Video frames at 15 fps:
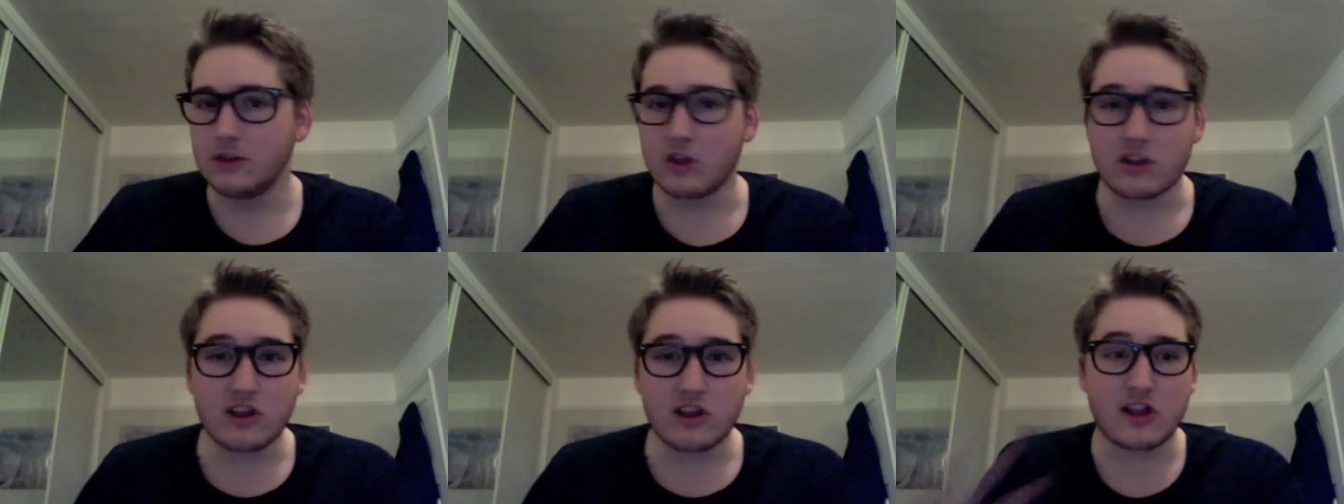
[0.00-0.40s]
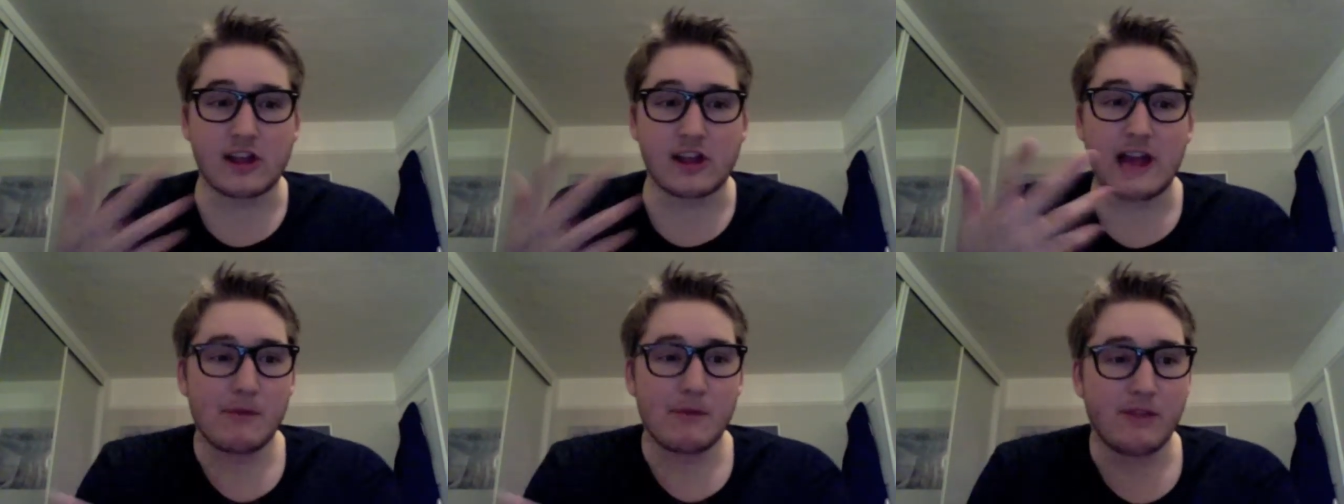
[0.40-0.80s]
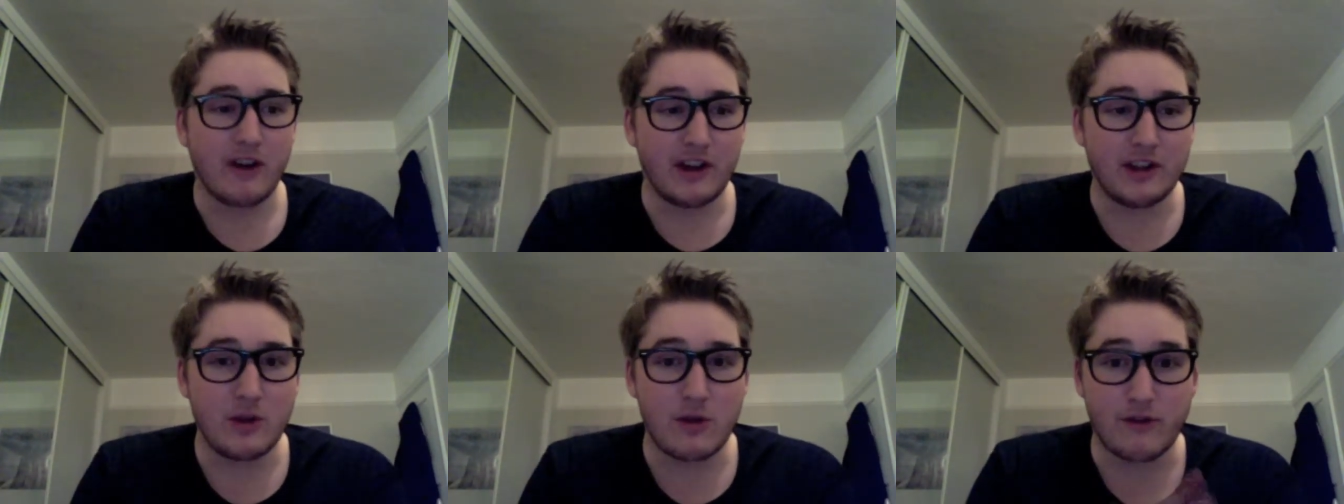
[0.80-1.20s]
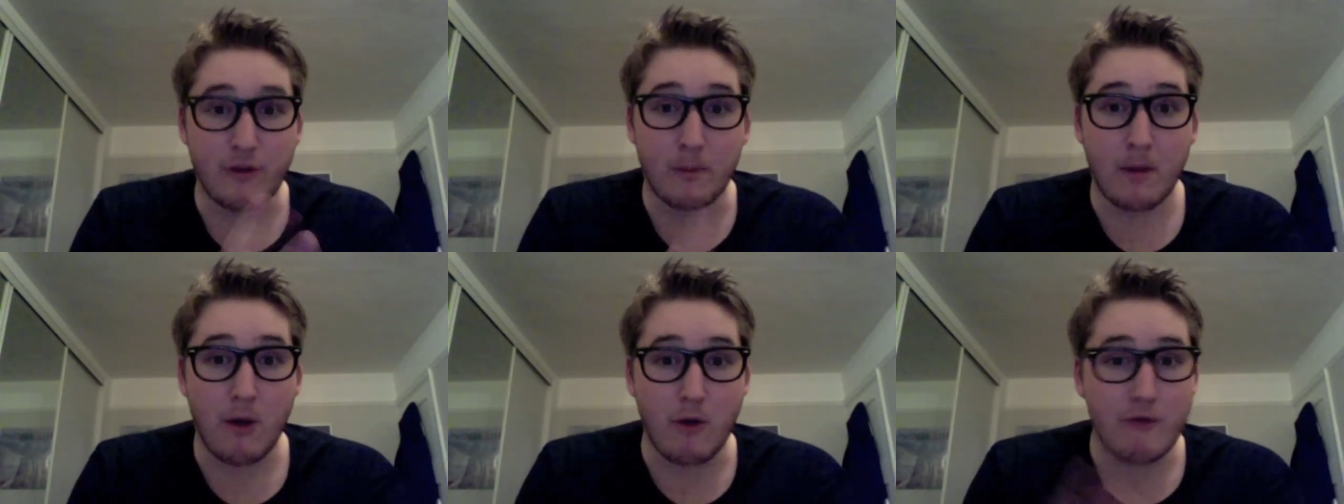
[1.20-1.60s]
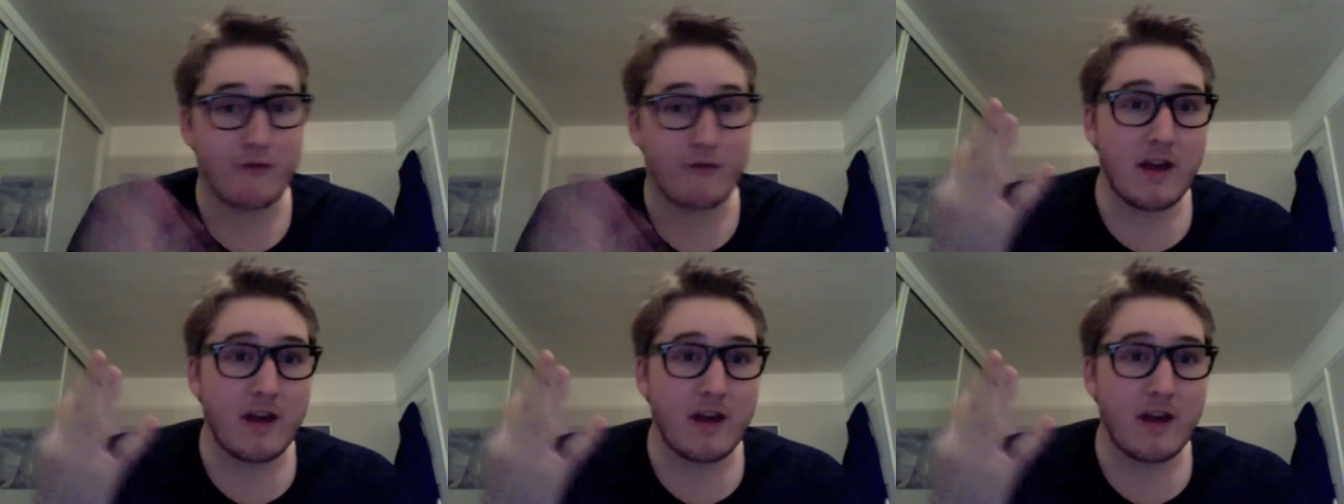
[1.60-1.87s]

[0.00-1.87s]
Just because the camera that I use for both,